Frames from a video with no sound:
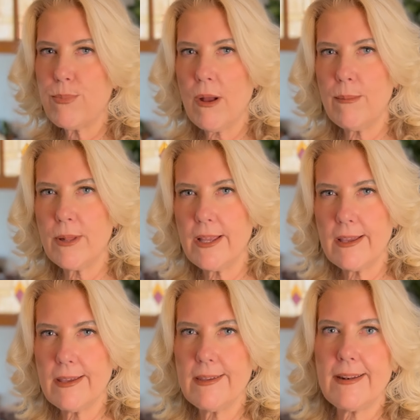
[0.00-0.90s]
probably a
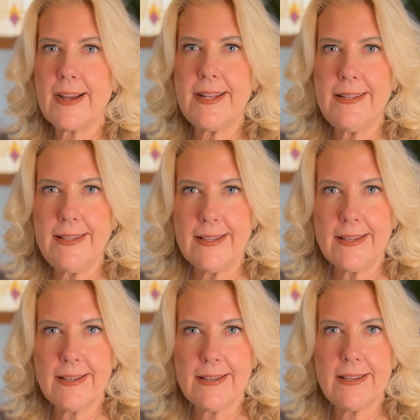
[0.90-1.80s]
good
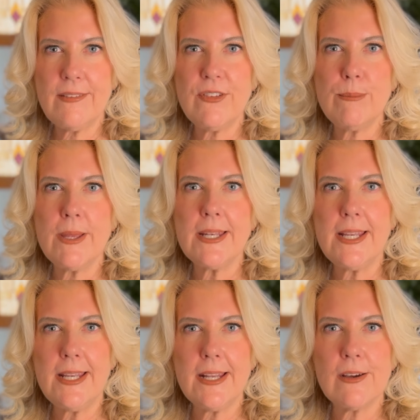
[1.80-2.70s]
idea if you've been
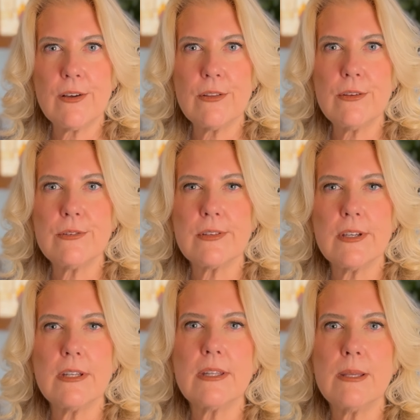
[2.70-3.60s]
eating all those
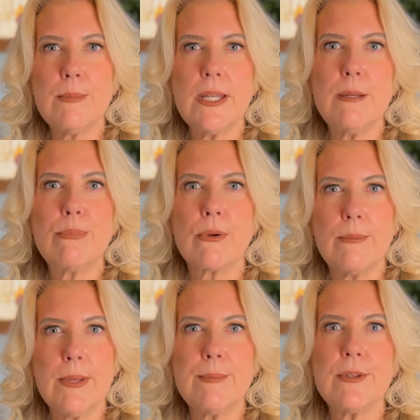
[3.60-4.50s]
unlimited premium